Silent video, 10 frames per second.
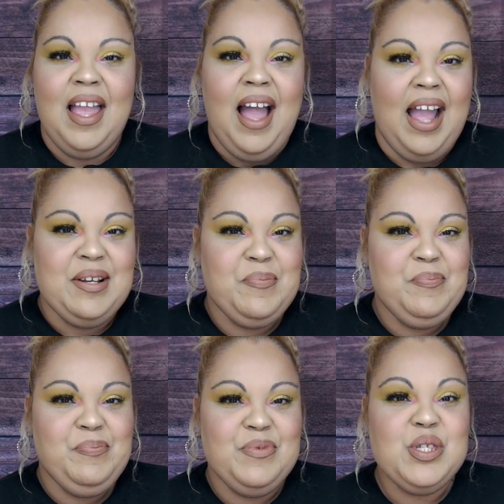hi,
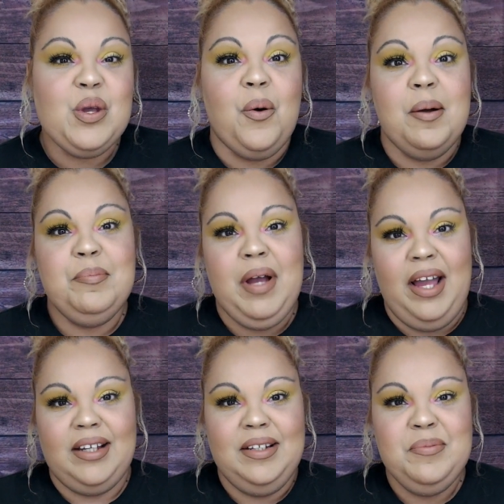so I'm
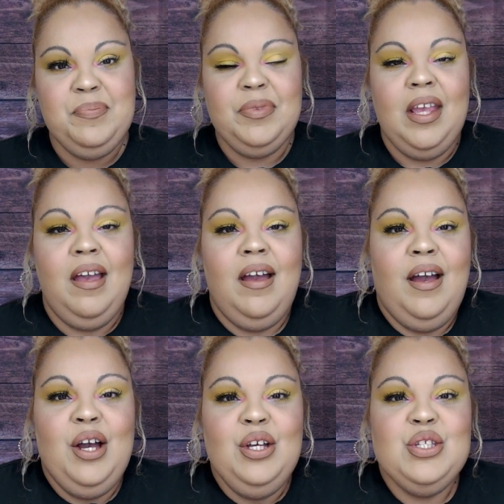back.
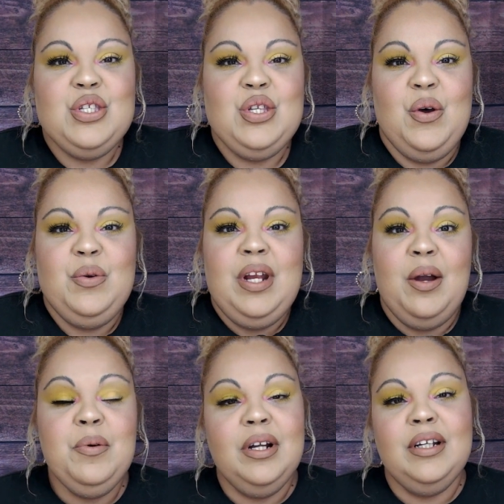So
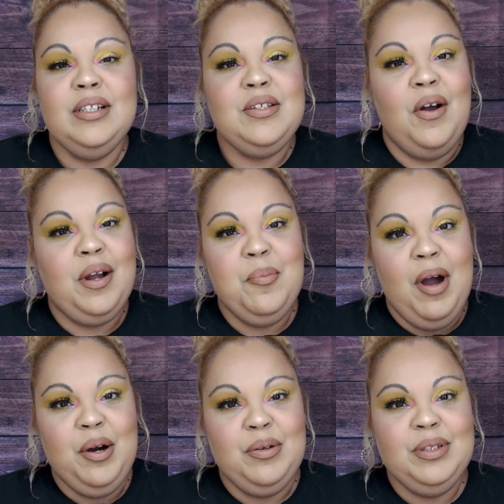now we're gonna talk
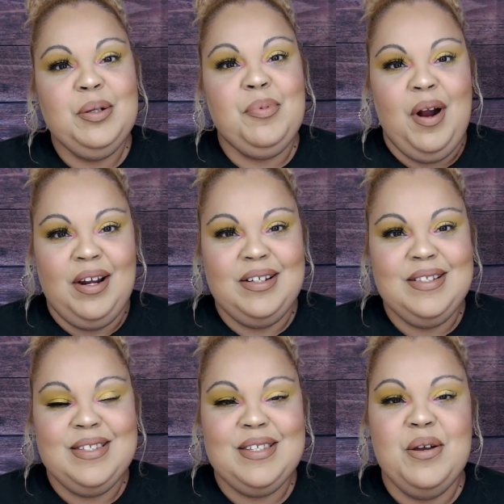about the
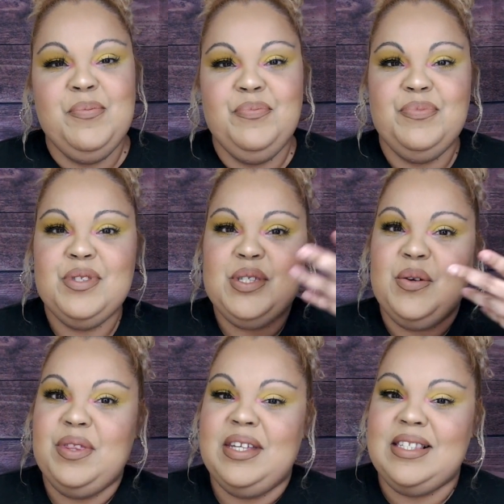products.
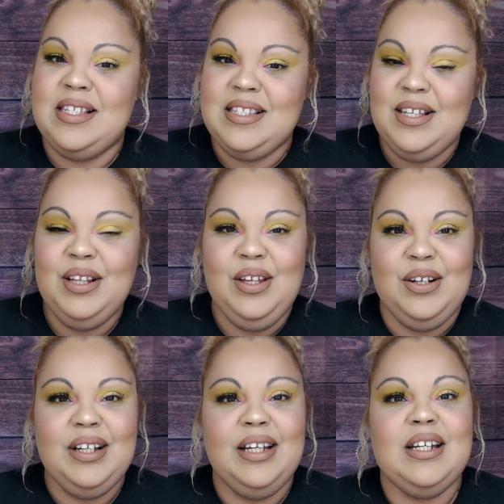So this is the
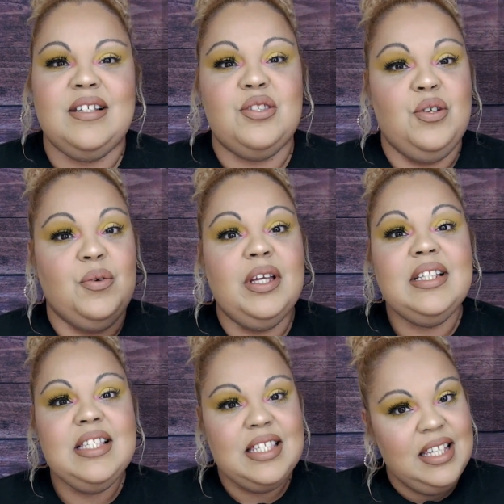look, and as you
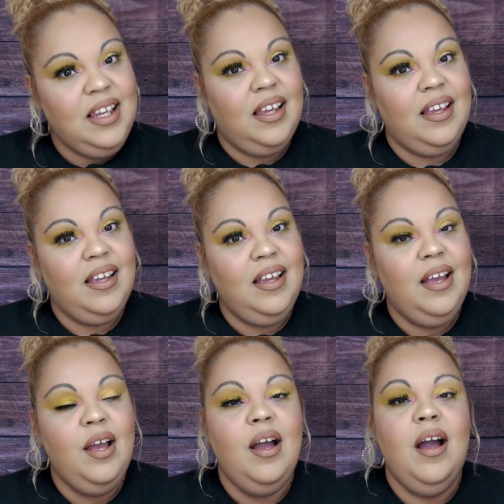can see,
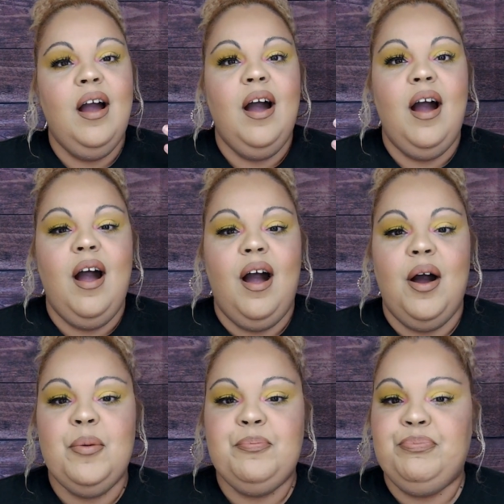
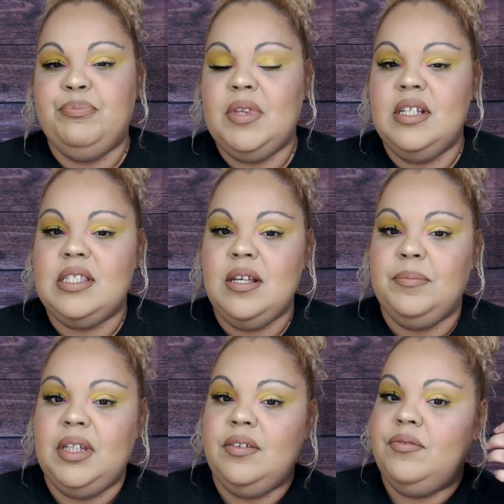it's
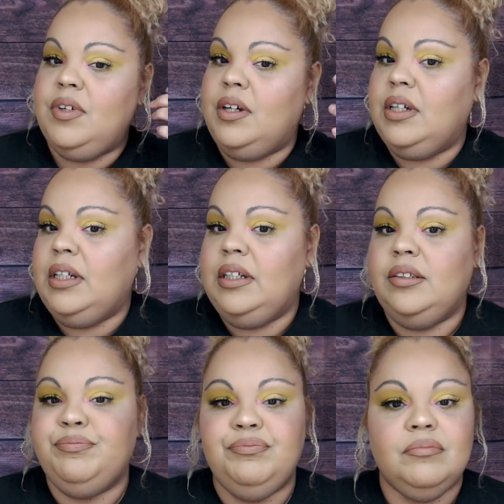something very,